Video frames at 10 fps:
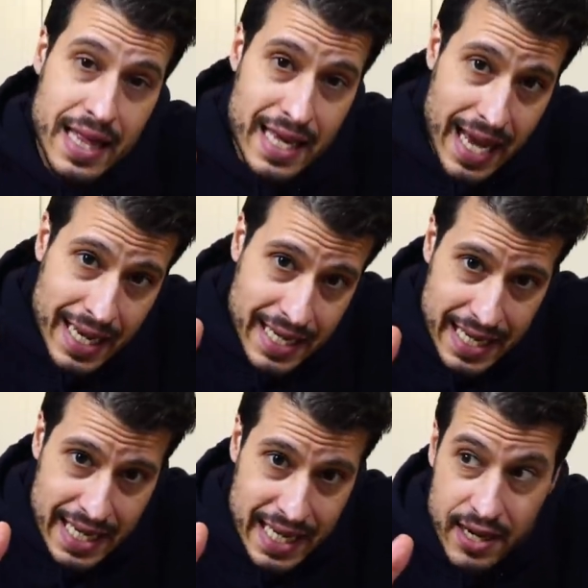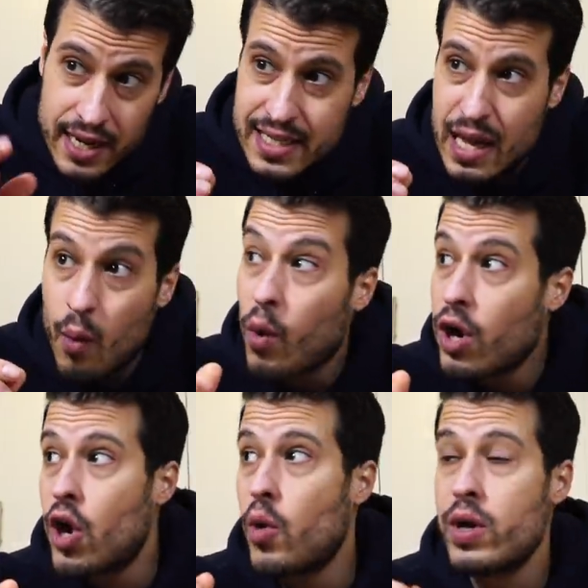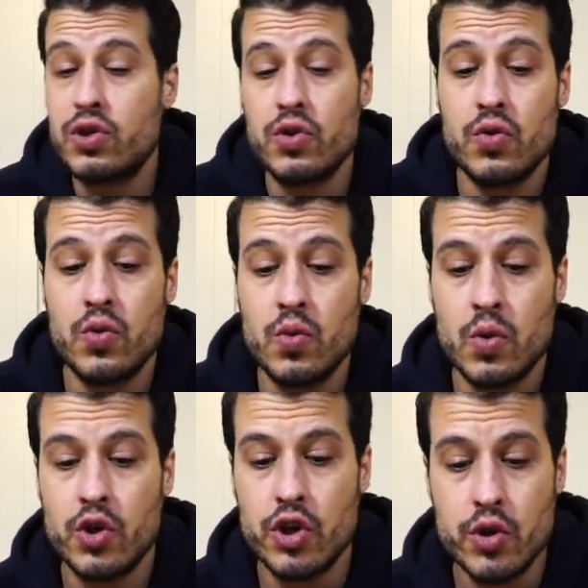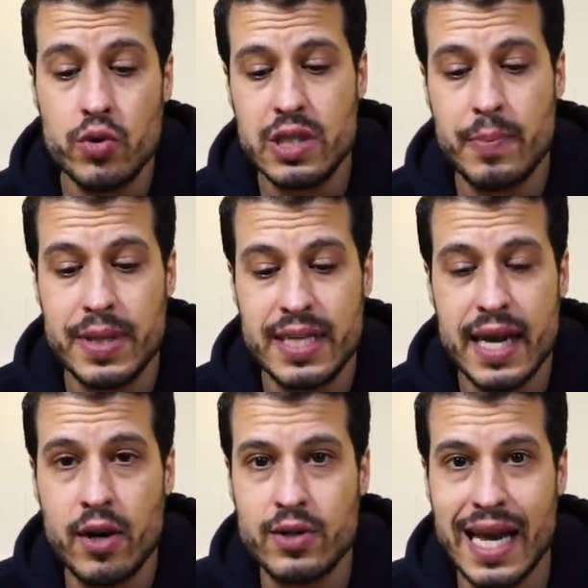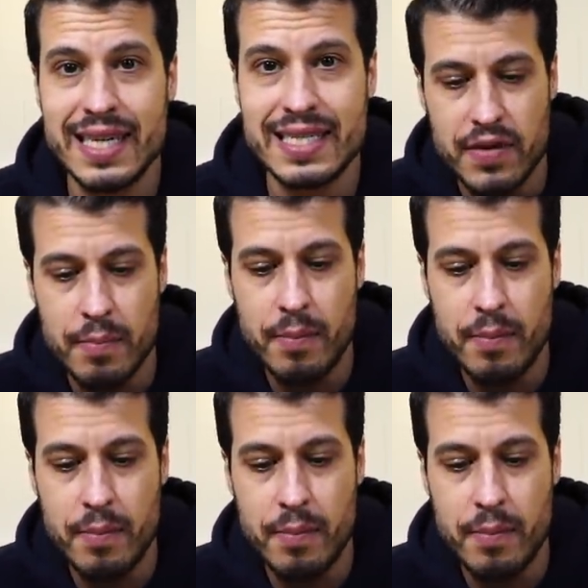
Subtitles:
The idea here is that we're going to use the potatoes as the